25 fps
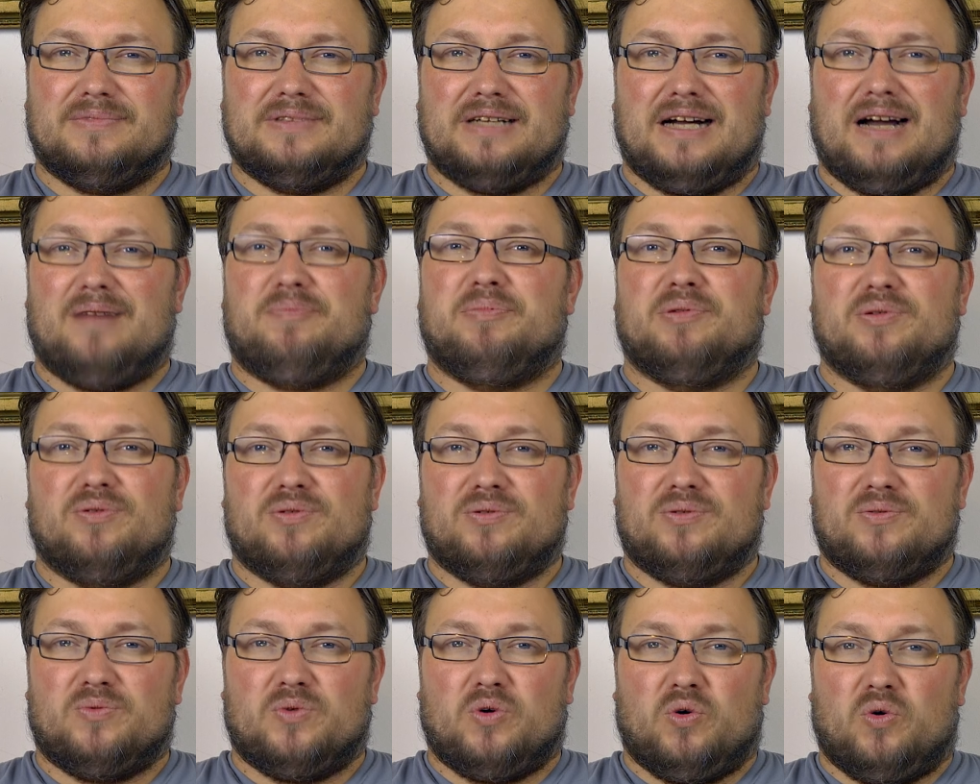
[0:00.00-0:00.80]

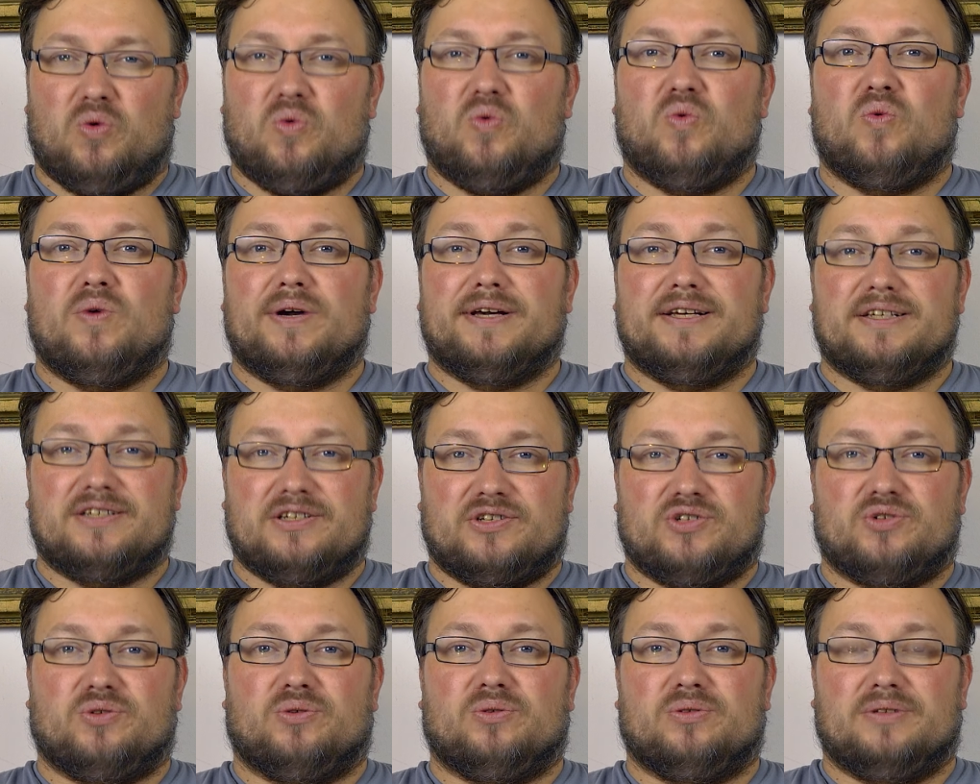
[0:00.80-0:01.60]
Apple always
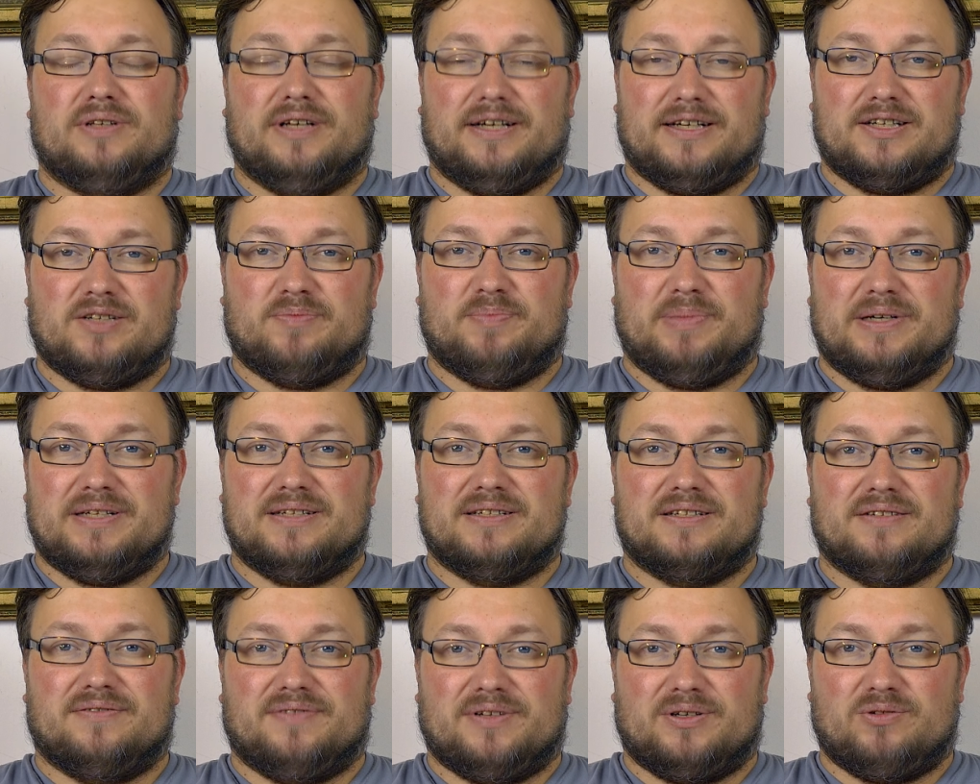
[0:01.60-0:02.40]
sold
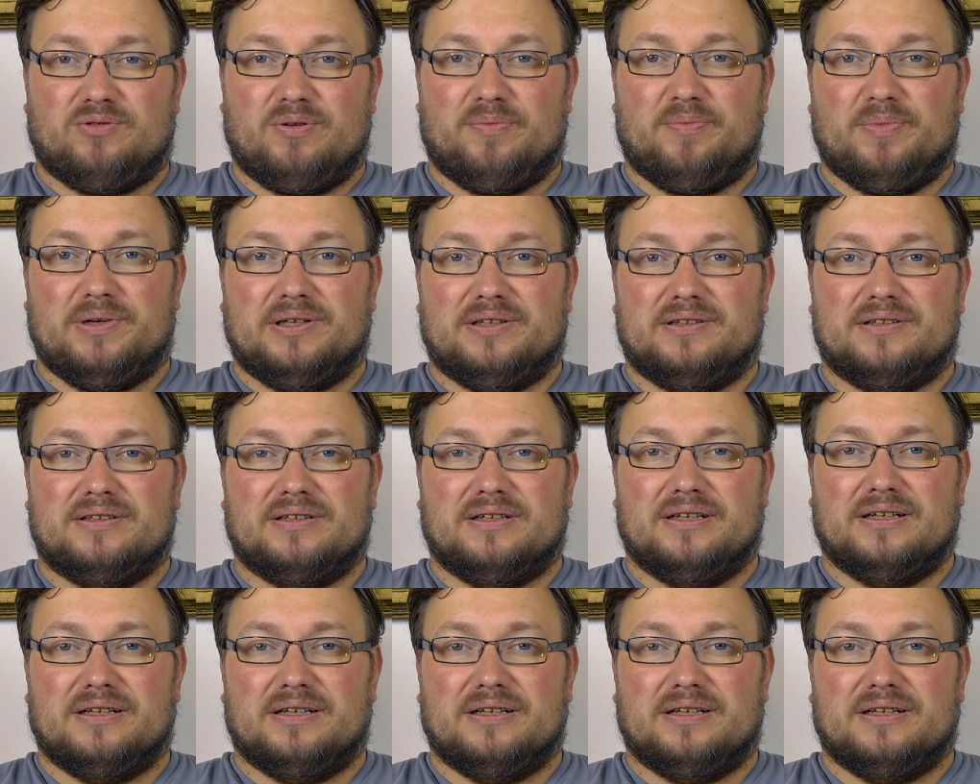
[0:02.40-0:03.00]
expensive equipment,